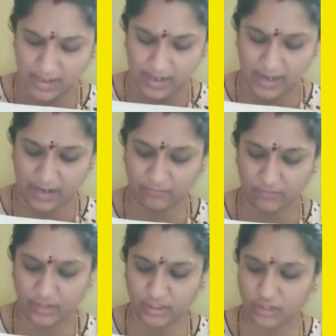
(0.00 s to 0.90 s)
and
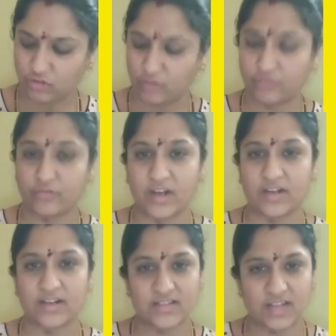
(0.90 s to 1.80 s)
working software
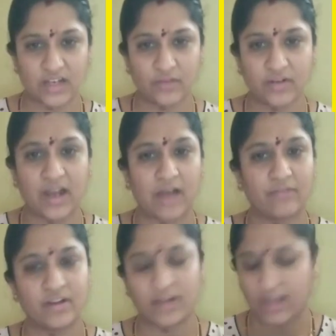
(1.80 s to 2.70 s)
is delivered
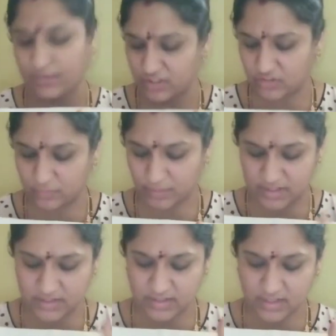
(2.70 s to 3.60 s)
after every
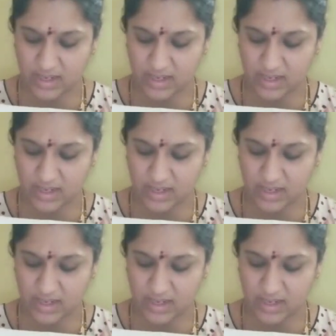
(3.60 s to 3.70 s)
sprint,